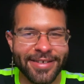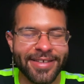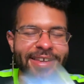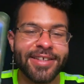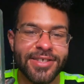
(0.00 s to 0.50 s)

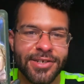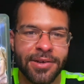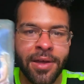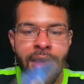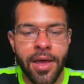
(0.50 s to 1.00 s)

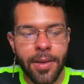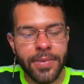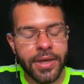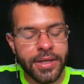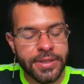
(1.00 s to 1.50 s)
cancer
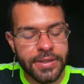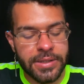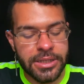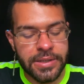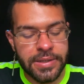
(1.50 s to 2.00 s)
because
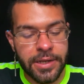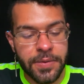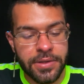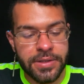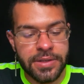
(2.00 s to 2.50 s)
it's just like
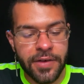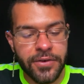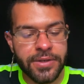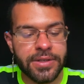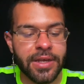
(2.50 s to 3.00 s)
with this
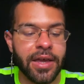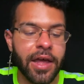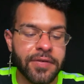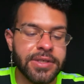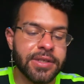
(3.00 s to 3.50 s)
lovers. like
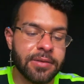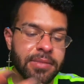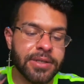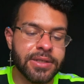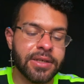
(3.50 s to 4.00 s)
obviously it
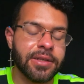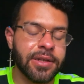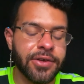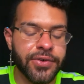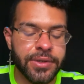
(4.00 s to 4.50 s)
means it in the
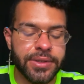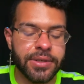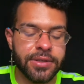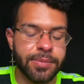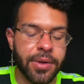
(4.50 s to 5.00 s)
literal
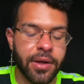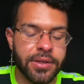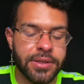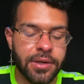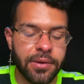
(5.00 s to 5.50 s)
sense but
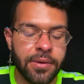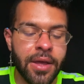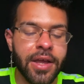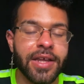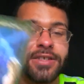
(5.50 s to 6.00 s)
also
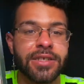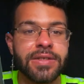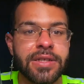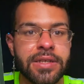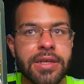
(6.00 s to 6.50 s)
it's
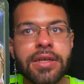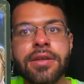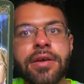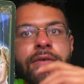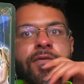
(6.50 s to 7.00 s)
just the
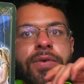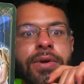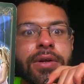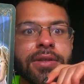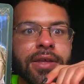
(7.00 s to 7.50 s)
need
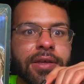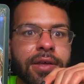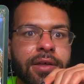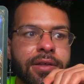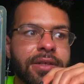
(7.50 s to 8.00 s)
for like
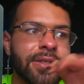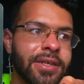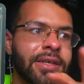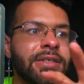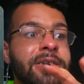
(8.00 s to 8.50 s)
a it's
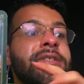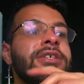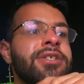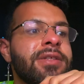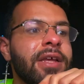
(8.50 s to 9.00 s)
like a
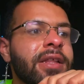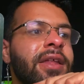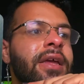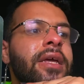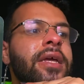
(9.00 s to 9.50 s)
decision that
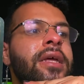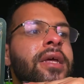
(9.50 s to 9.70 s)
like